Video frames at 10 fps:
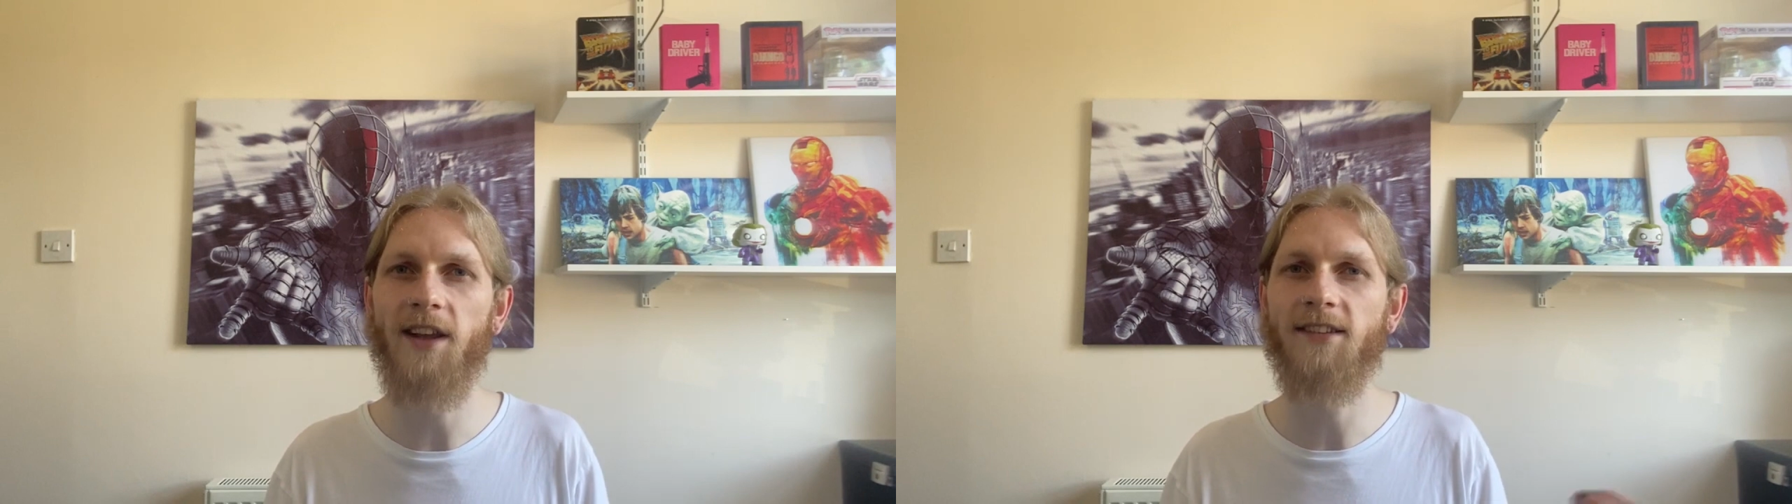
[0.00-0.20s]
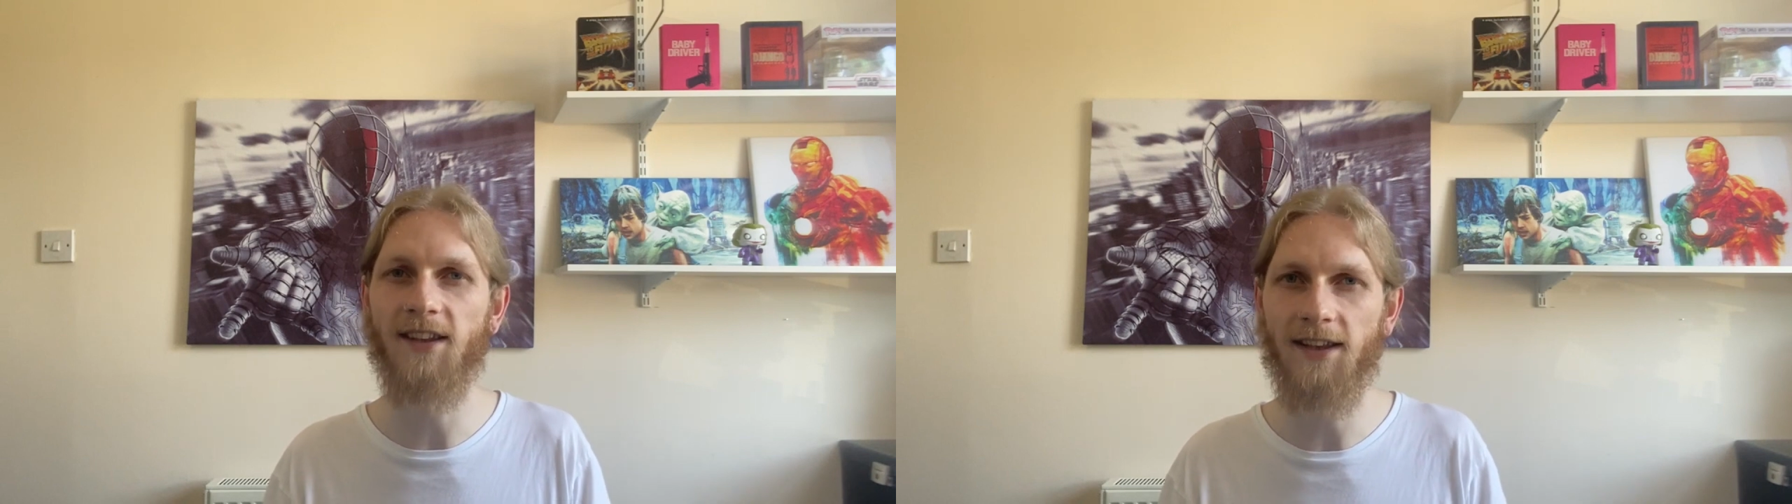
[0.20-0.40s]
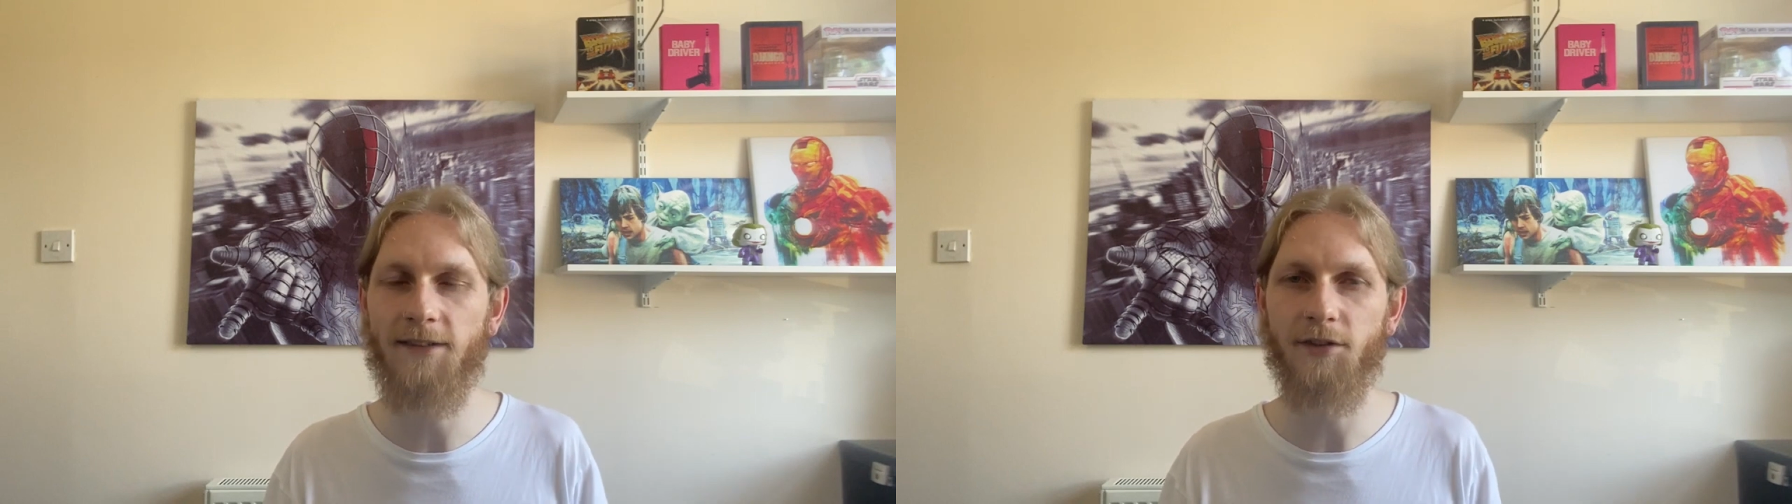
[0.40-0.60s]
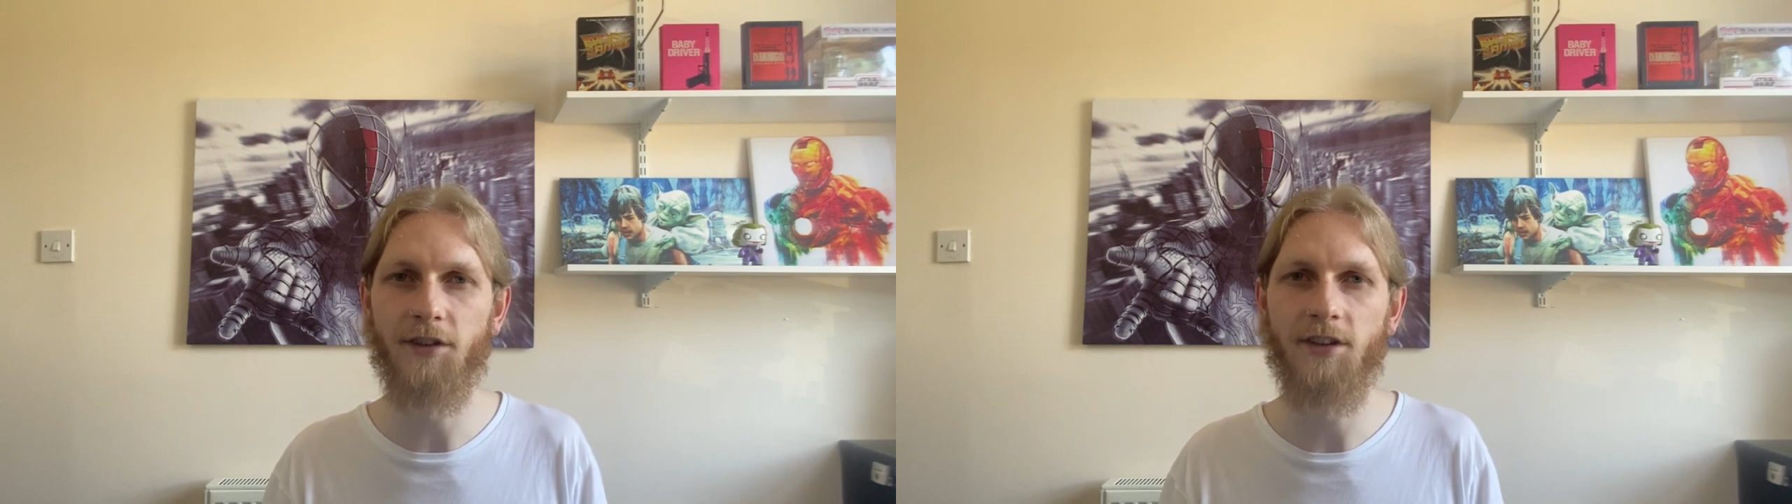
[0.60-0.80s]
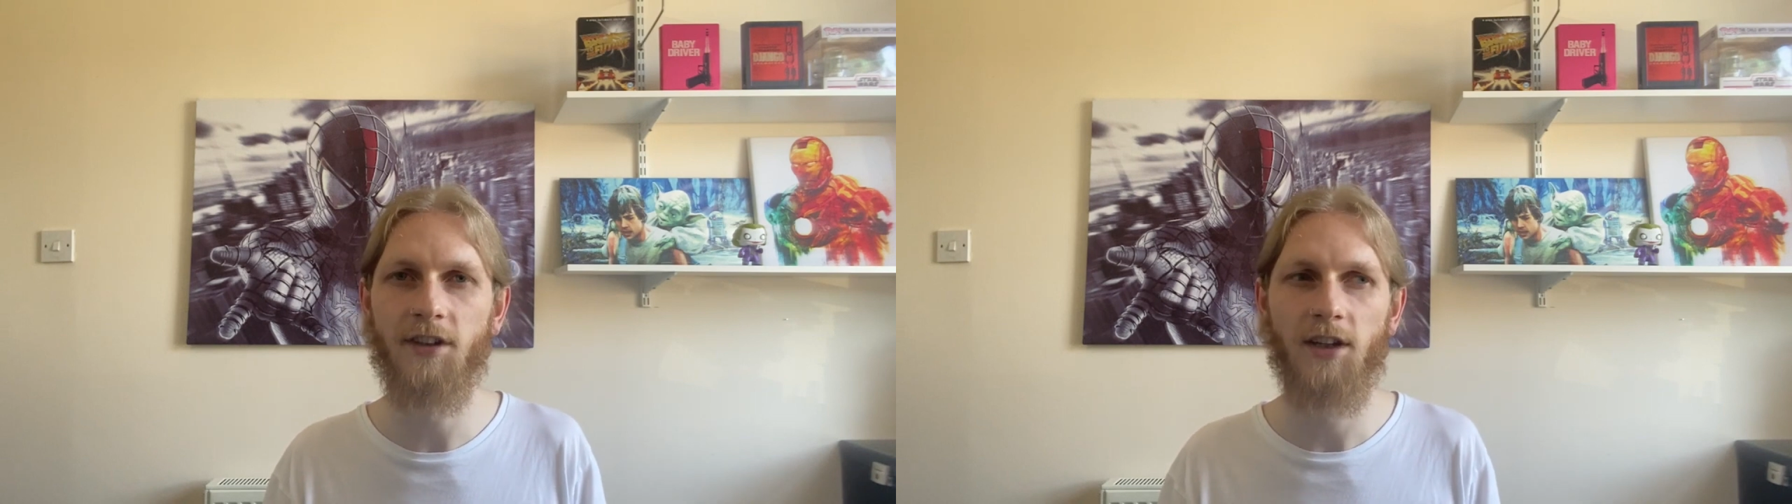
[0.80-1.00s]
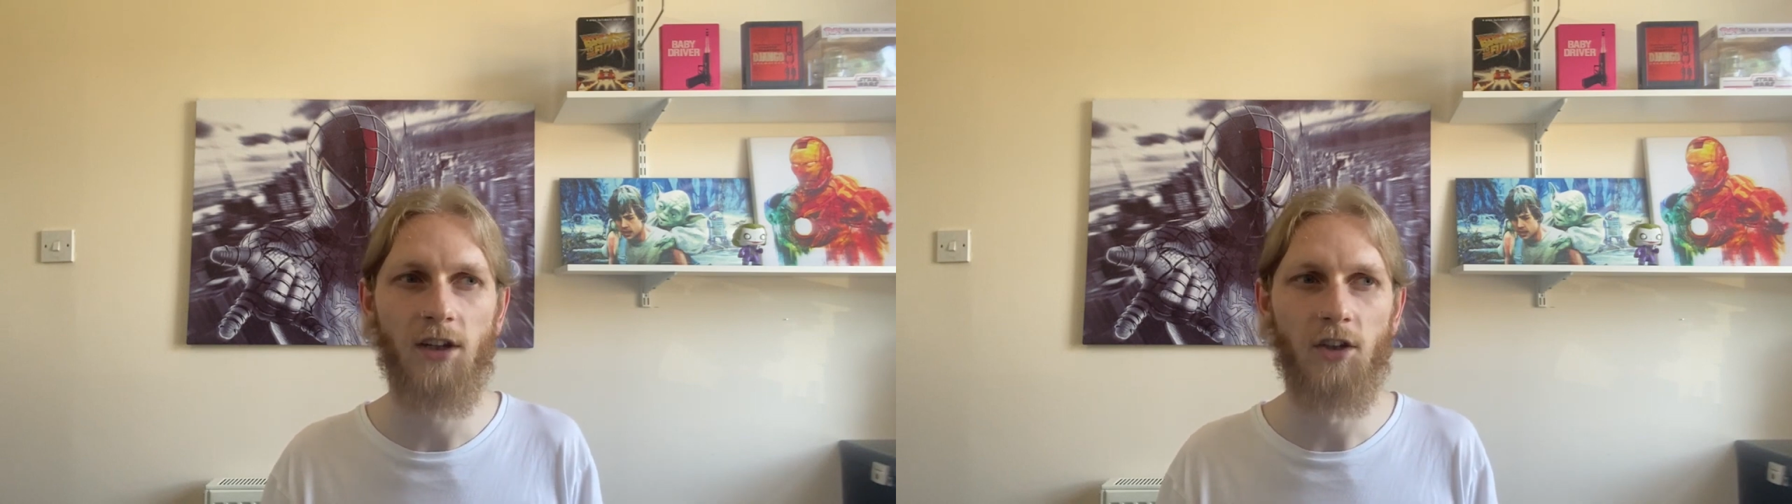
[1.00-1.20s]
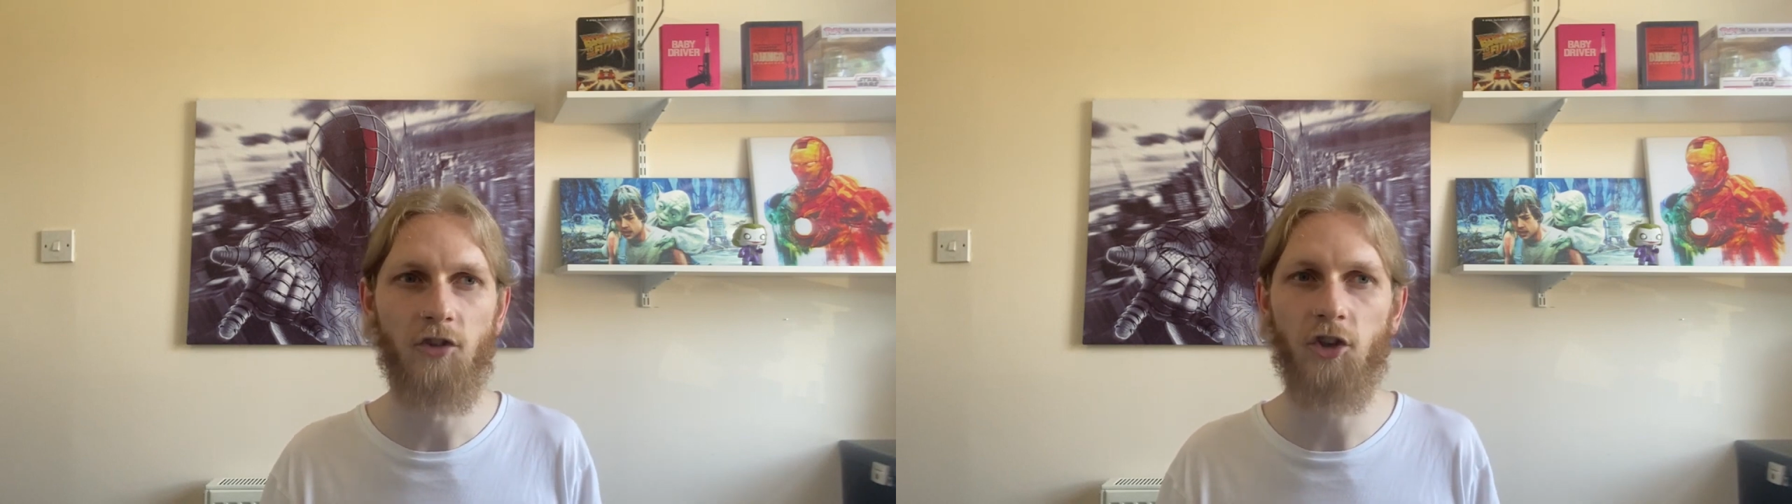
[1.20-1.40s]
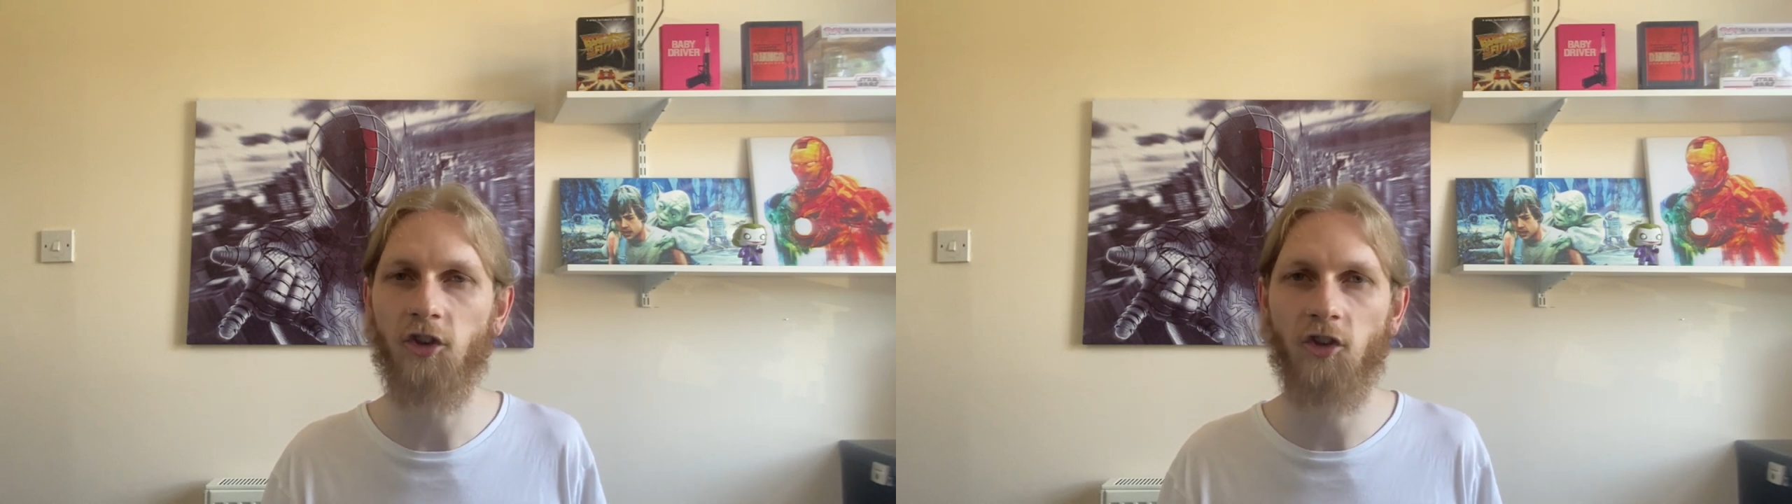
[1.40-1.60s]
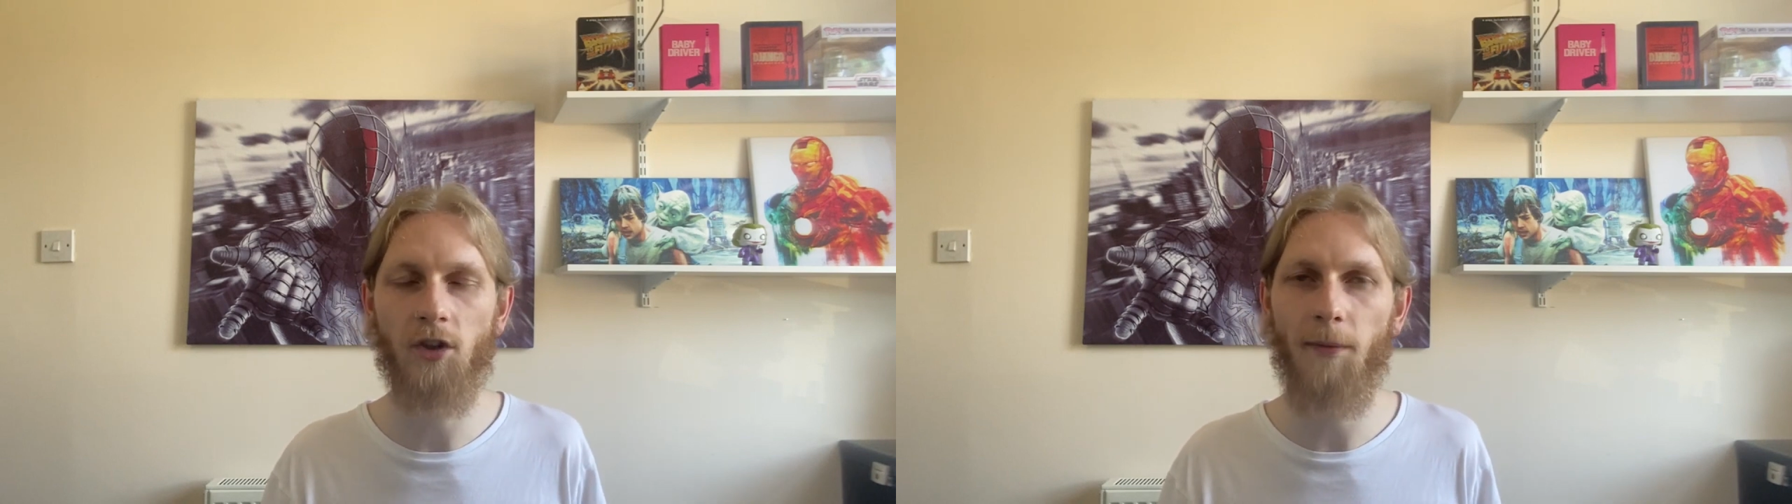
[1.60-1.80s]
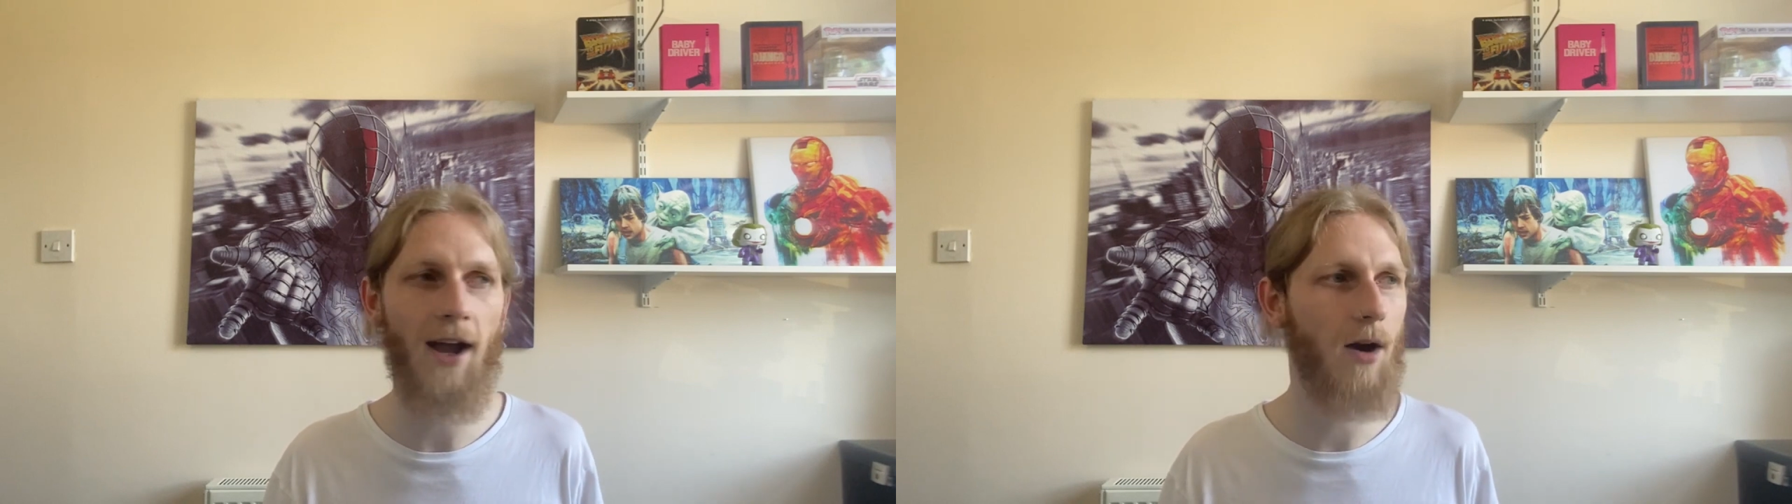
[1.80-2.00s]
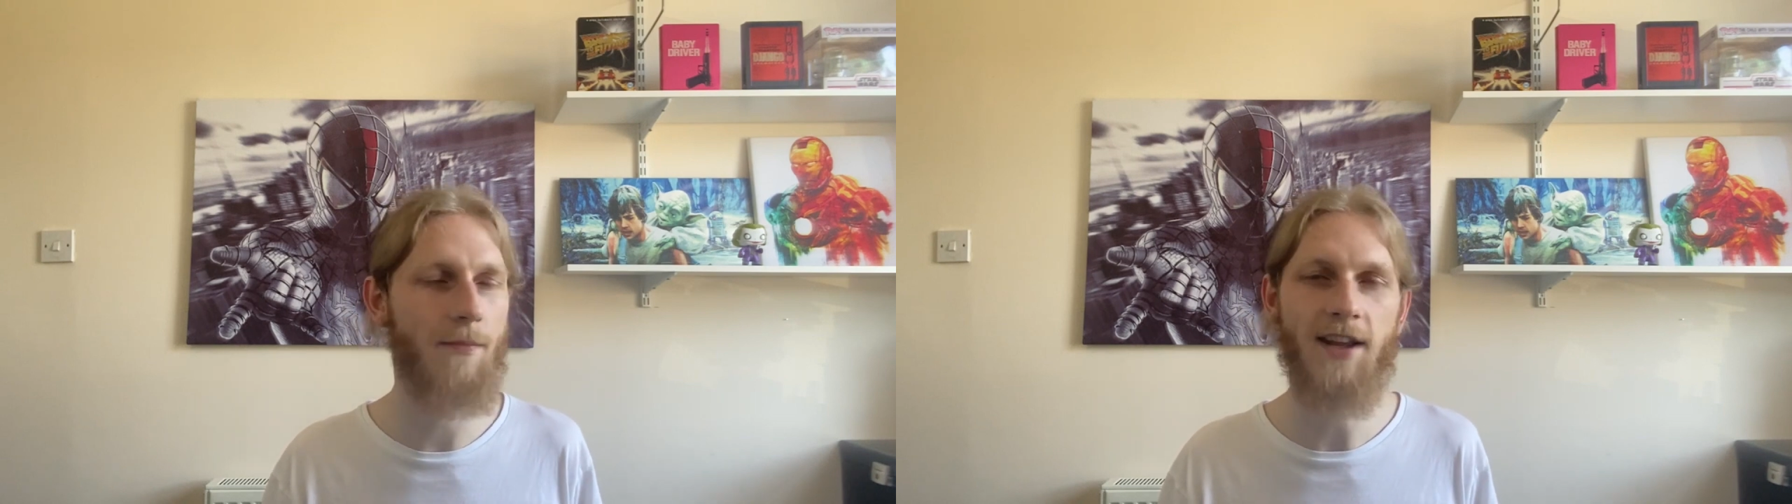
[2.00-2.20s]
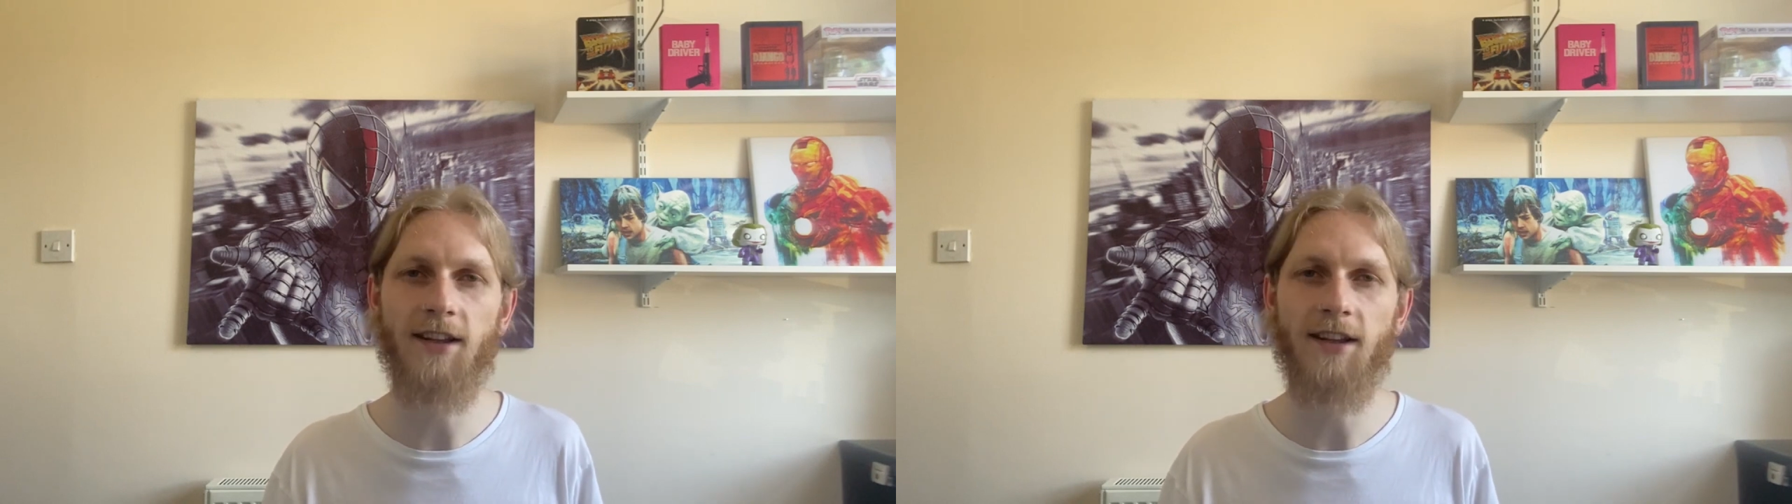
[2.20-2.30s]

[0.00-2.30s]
it's delivered just somehow make